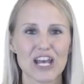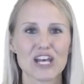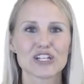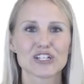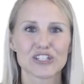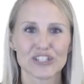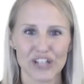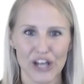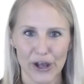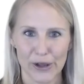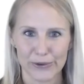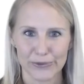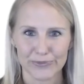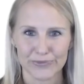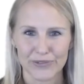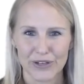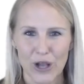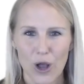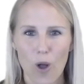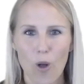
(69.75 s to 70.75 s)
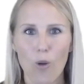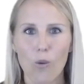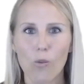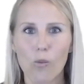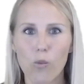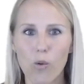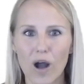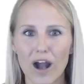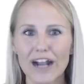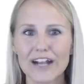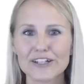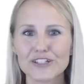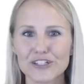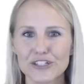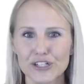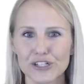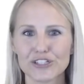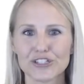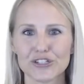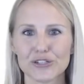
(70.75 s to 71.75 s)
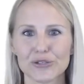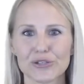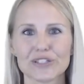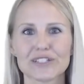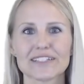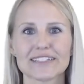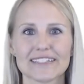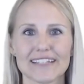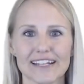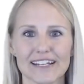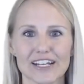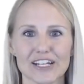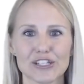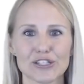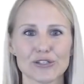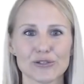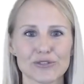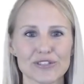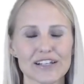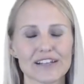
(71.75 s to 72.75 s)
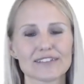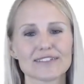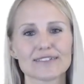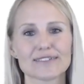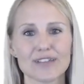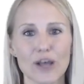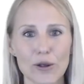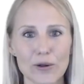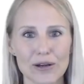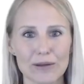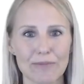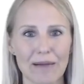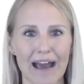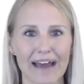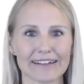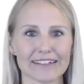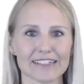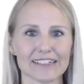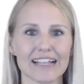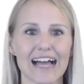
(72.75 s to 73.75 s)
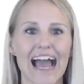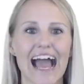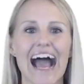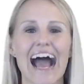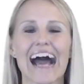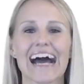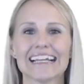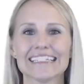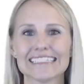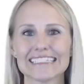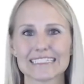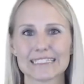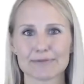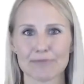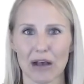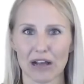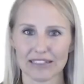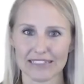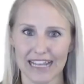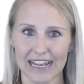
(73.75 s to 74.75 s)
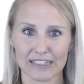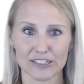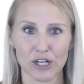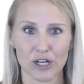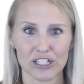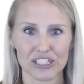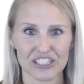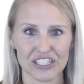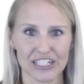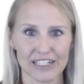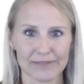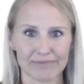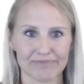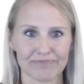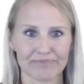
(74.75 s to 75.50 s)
So, why should you consider using a solar panel and its smart technology?